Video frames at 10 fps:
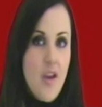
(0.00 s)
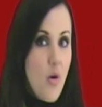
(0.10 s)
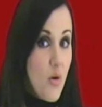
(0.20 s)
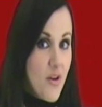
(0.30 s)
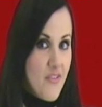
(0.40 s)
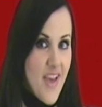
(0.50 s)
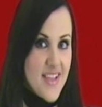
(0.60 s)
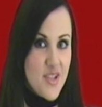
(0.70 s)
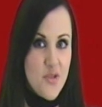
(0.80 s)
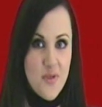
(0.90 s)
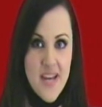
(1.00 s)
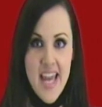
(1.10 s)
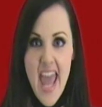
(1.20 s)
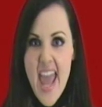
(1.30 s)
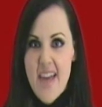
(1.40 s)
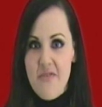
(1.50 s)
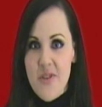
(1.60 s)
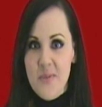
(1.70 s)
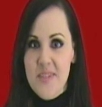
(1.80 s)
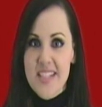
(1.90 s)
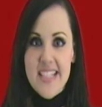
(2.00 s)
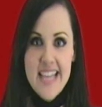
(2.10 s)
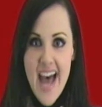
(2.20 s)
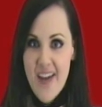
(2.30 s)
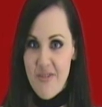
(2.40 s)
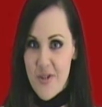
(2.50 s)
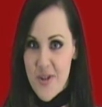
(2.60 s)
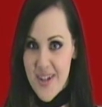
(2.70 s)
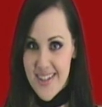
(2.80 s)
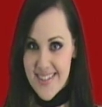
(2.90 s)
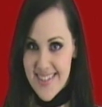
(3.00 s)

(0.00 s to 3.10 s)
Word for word: Horrorfest 3, 8 Films to Die For.